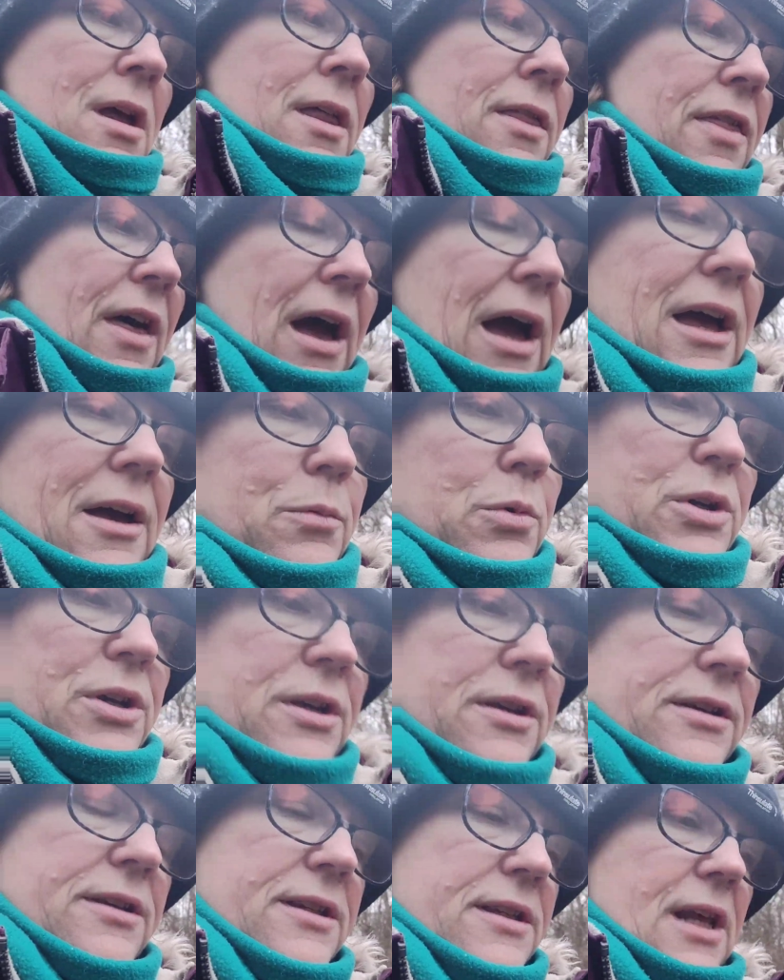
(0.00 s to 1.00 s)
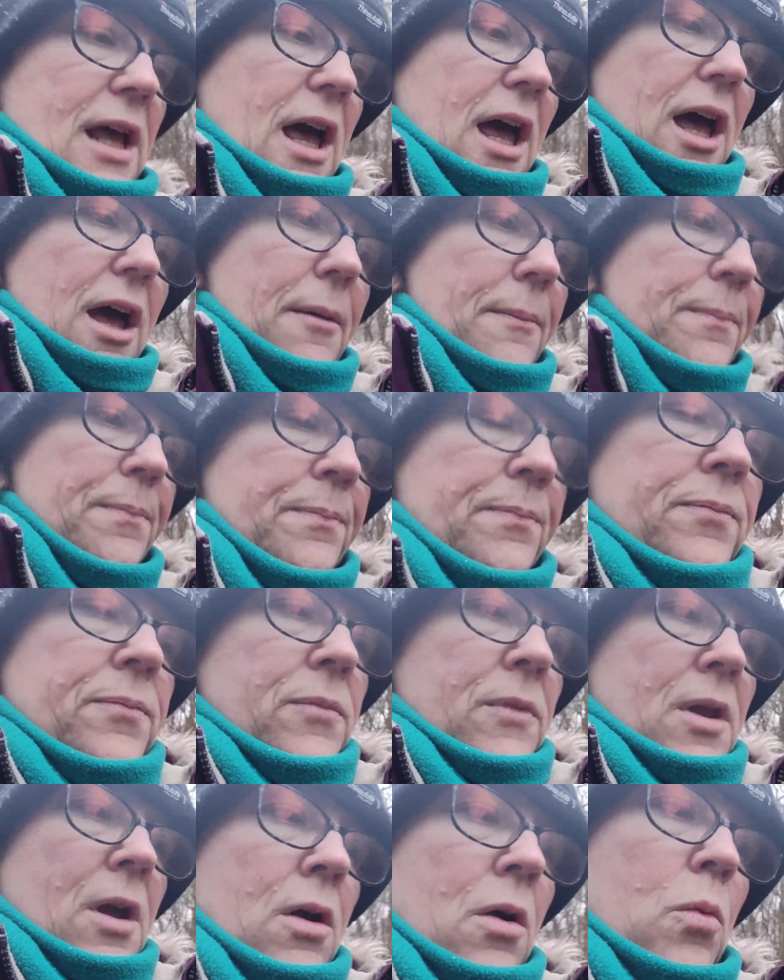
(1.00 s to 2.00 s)
there was
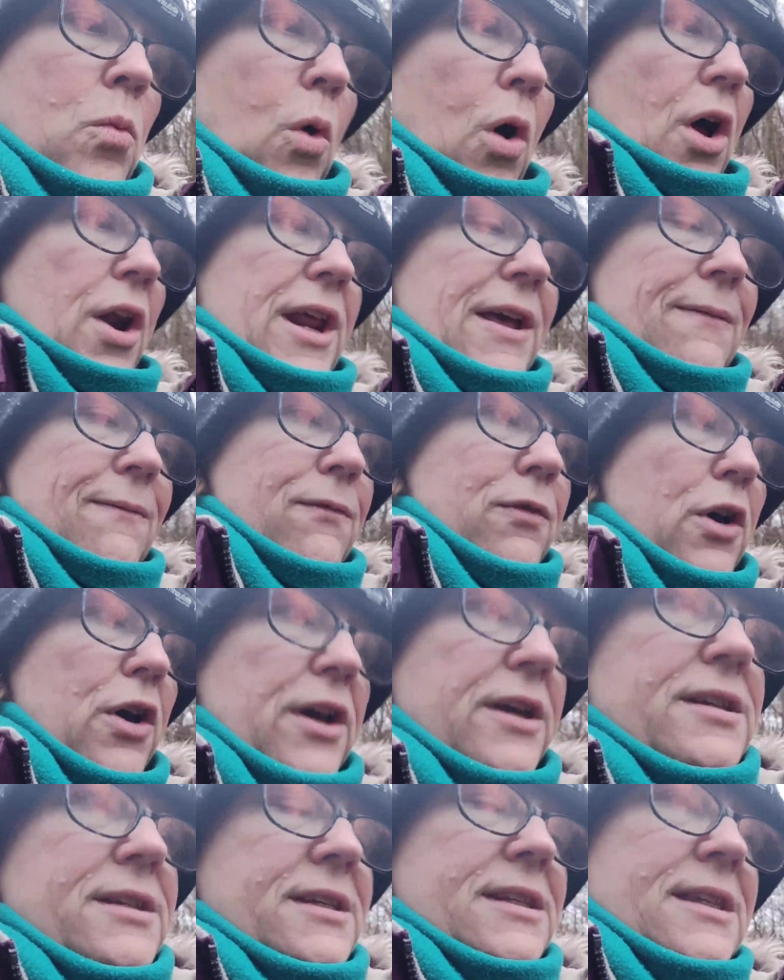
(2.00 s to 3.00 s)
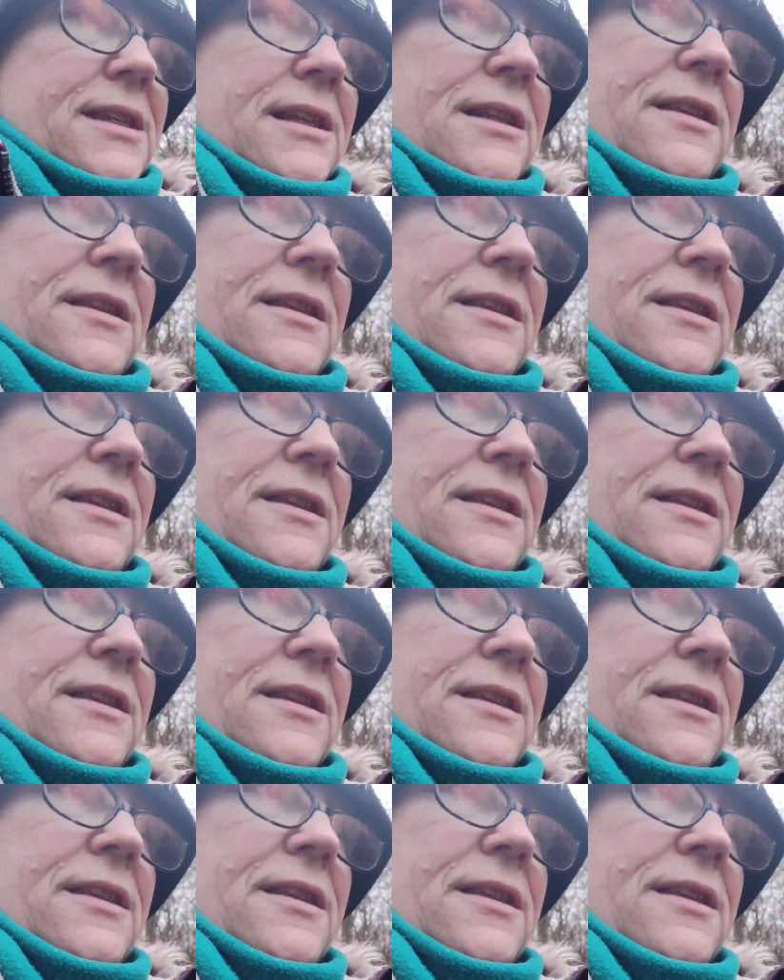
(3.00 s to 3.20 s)
one invoice